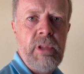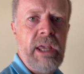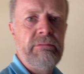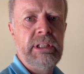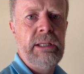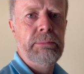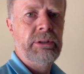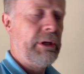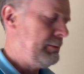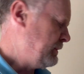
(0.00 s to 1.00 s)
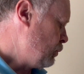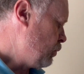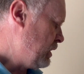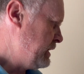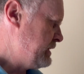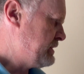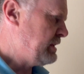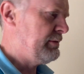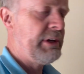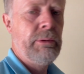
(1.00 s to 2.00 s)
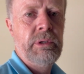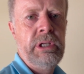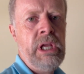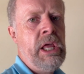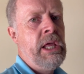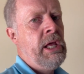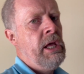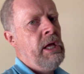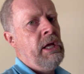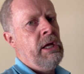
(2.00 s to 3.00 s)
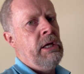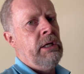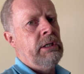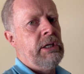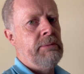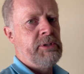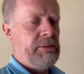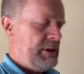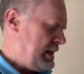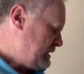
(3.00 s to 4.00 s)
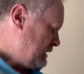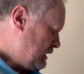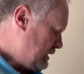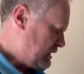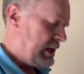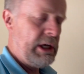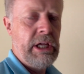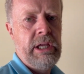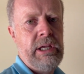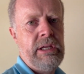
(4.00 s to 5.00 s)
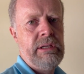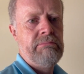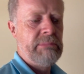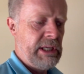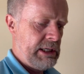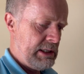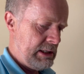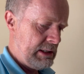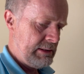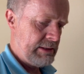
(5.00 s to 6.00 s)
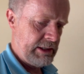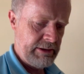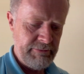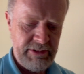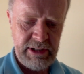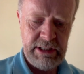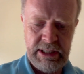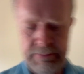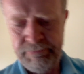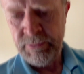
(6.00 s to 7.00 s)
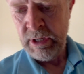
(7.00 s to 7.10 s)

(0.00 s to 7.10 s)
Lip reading: I've labelled up the wires, so if anyone comes up and has a look, then they can find it